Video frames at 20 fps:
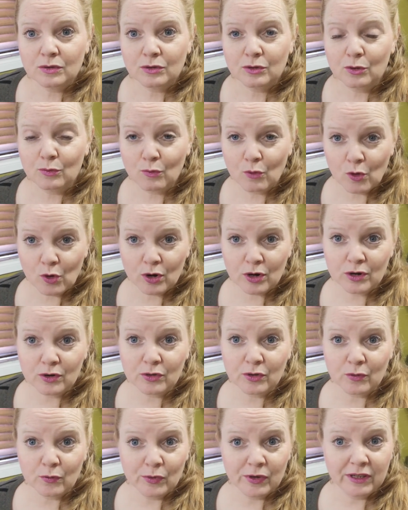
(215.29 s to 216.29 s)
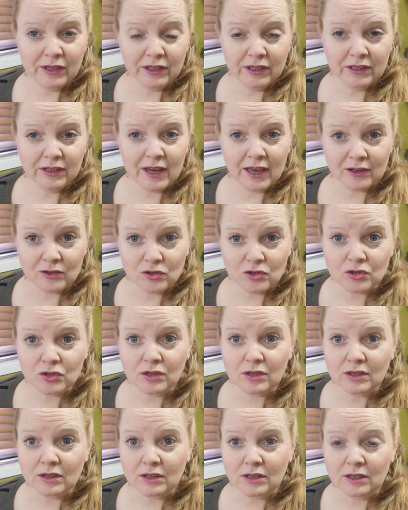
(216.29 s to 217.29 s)
the more that we need
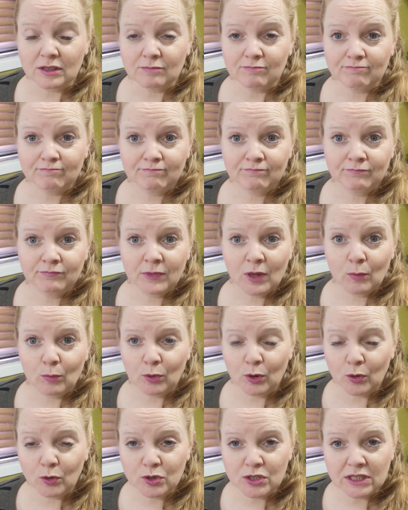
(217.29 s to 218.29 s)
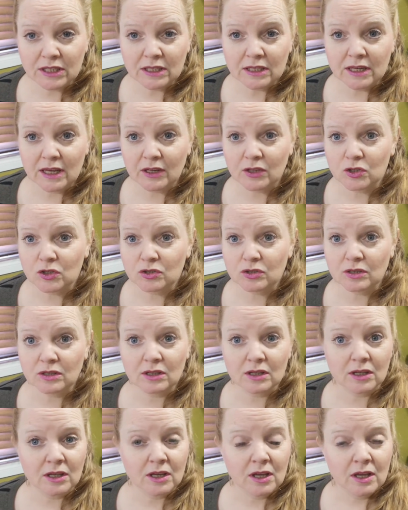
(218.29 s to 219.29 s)
extra protein,
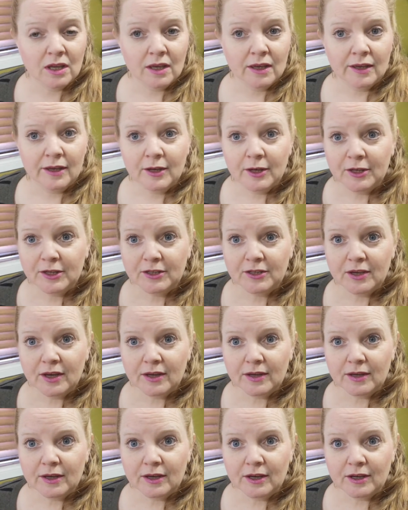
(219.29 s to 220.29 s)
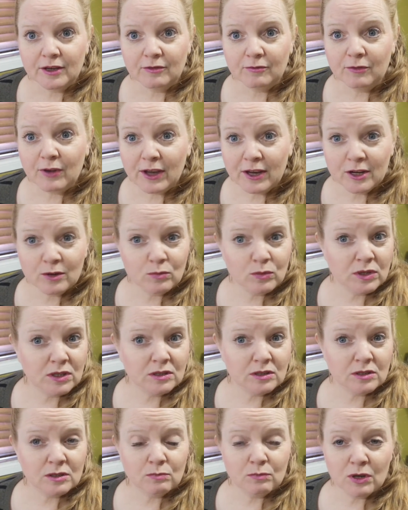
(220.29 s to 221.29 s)
extra
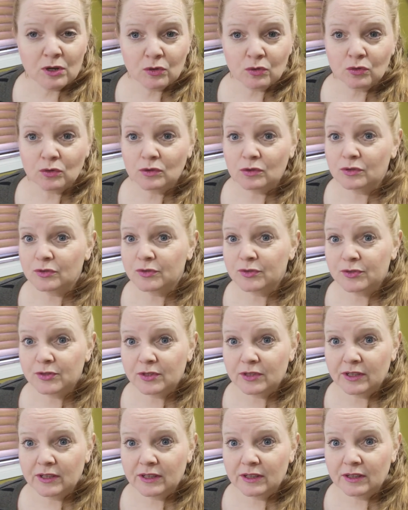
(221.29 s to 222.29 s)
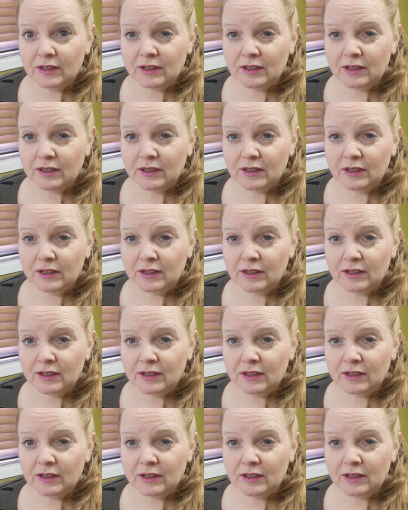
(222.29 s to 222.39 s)
vitamins, minerals,